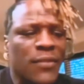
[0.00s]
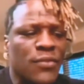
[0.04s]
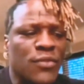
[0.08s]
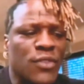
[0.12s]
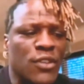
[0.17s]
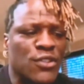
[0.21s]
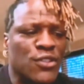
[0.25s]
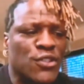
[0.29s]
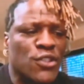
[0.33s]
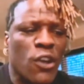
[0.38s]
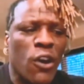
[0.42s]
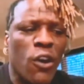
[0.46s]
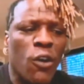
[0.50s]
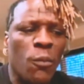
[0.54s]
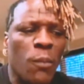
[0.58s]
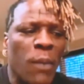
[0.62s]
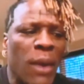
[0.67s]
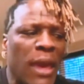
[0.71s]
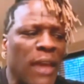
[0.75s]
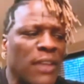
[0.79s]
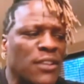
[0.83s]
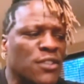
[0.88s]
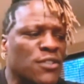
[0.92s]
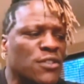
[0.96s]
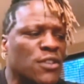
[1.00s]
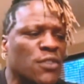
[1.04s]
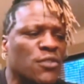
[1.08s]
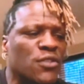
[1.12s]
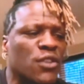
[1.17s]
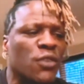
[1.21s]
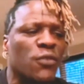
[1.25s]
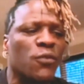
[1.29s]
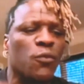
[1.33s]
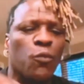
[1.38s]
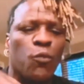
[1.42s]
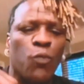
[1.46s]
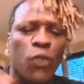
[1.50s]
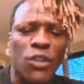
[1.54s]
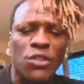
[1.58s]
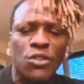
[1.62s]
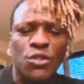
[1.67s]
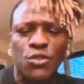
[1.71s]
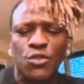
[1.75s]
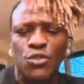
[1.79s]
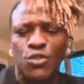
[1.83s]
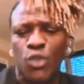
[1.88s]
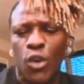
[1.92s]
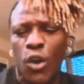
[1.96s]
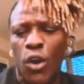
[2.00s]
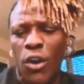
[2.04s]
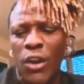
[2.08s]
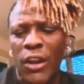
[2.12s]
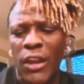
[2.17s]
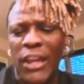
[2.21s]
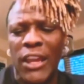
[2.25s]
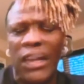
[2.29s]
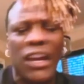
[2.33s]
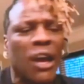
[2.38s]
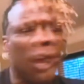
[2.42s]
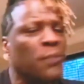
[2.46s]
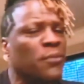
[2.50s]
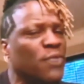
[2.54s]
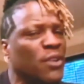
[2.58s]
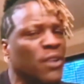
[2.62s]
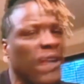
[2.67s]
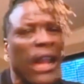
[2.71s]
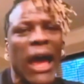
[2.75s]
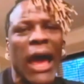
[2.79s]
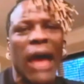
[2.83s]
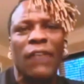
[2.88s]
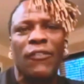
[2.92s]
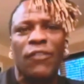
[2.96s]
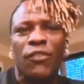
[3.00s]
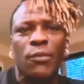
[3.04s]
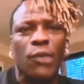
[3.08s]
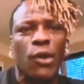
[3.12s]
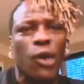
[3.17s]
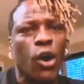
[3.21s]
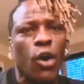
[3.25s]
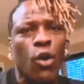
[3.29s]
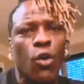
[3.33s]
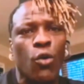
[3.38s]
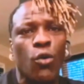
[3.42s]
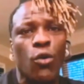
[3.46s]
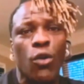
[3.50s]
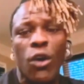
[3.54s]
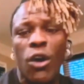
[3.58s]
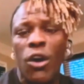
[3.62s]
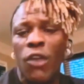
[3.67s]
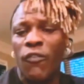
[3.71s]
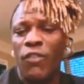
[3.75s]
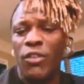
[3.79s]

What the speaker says: the song, man, just the once you start, it comes alive from the whole,